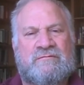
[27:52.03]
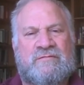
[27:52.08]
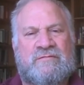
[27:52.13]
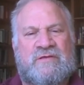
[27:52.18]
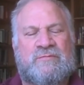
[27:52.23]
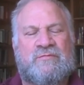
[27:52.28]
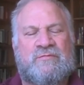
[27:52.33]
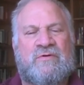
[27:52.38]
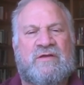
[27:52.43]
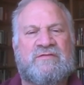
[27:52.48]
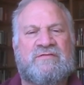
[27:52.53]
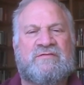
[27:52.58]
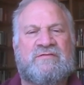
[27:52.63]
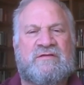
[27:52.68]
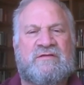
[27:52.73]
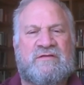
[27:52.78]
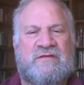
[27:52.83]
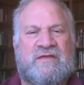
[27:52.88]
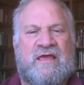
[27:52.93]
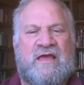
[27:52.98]
be present
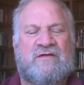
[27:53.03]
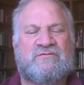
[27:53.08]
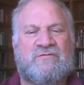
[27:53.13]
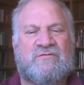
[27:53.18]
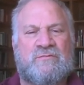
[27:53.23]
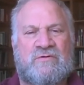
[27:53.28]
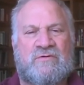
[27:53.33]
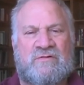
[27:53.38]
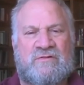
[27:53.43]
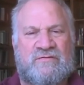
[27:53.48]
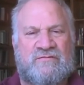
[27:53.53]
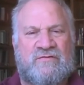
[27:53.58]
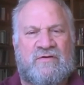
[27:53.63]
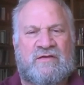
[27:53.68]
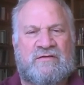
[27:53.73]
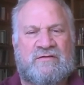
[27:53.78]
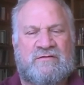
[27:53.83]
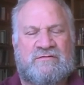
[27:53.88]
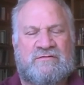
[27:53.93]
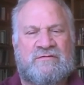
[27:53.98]
and accountable. If
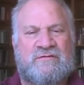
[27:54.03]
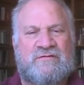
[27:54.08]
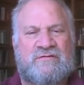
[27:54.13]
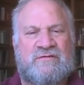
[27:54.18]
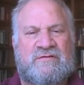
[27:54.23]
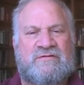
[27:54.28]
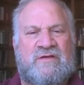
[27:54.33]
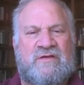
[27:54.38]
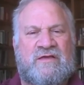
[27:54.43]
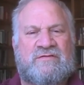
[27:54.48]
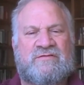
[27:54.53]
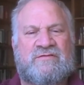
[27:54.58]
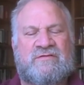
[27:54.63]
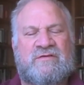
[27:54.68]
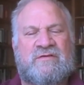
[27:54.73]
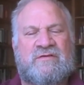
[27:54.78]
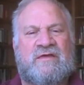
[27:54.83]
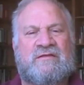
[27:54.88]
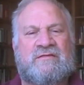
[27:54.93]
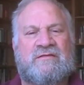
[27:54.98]
I could suggest
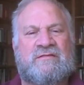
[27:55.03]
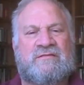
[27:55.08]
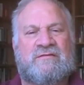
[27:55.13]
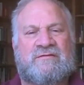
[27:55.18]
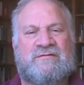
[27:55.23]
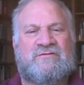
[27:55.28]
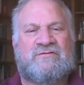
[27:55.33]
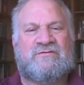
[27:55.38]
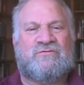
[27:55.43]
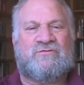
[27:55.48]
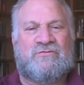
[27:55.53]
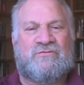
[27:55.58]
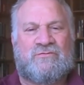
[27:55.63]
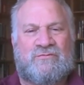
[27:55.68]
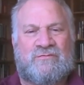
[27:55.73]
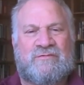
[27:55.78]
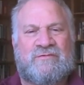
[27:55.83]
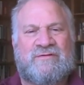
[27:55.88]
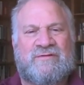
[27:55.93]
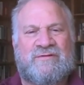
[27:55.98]
anything to you,
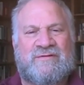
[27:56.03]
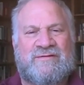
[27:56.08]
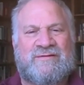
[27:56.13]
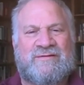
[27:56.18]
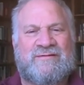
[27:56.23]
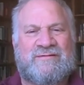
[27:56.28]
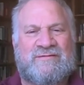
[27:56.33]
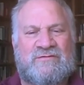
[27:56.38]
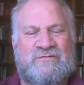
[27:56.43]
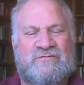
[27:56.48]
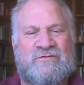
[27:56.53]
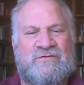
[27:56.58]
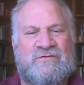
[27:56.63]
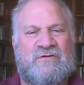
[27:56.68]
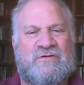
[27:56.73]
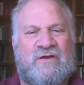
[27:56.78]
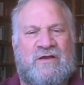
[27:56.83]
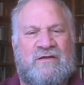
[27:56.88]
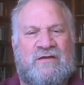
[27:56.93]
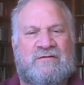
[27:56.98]
you
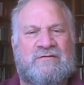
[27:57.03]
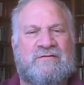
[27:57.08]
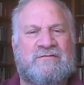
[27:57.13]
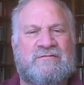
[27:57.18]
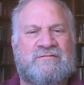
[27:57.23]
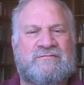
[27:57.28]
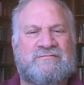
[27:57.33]
decide.